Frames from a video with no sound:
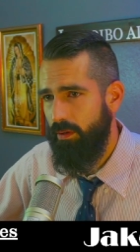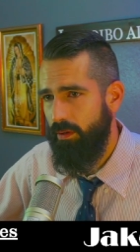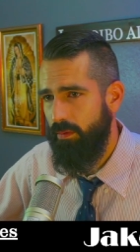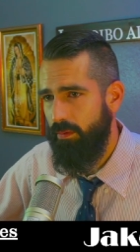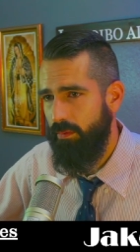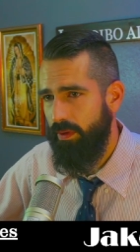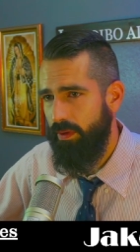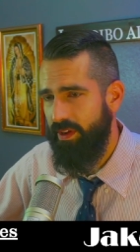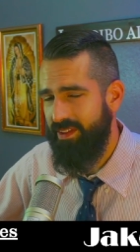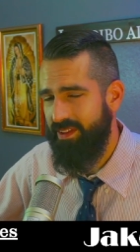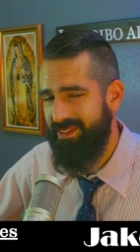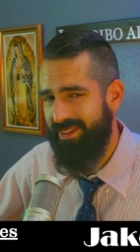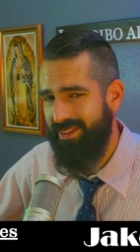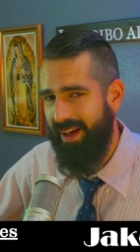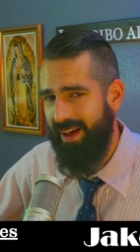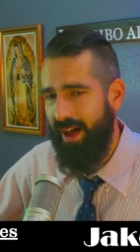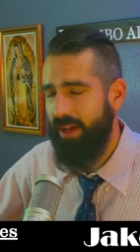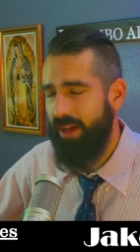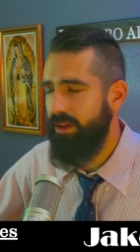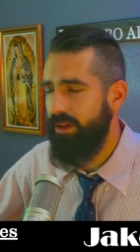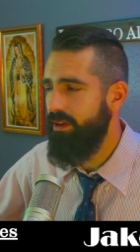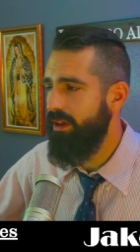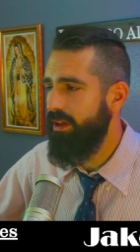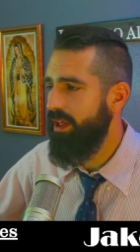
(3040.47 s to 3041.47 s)
but he's
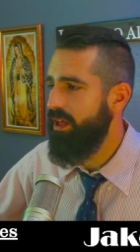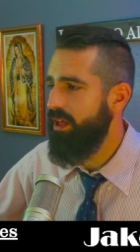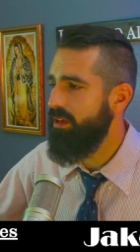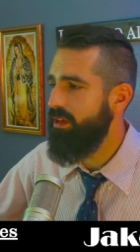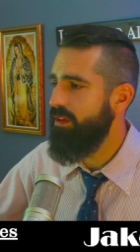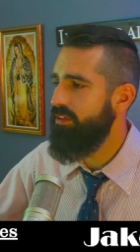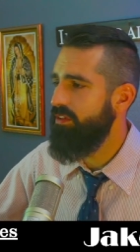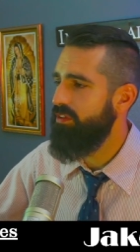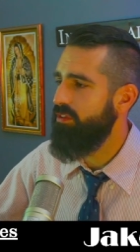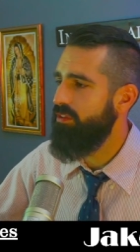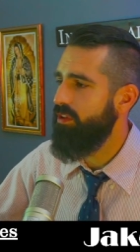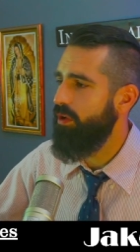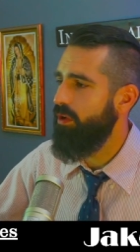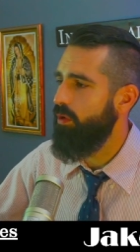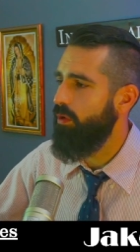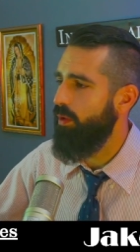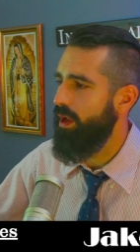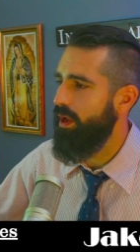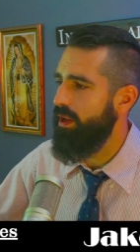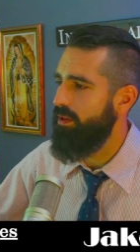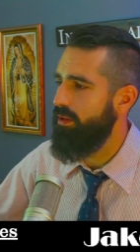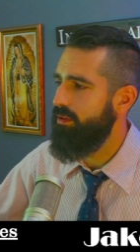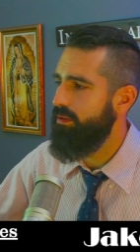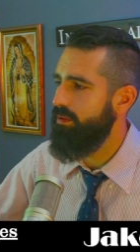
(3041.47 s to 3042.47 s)
not Nicholas the
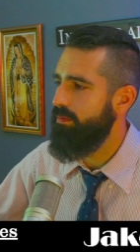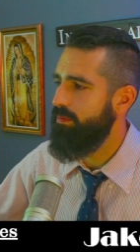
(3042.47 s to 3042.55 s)
Great.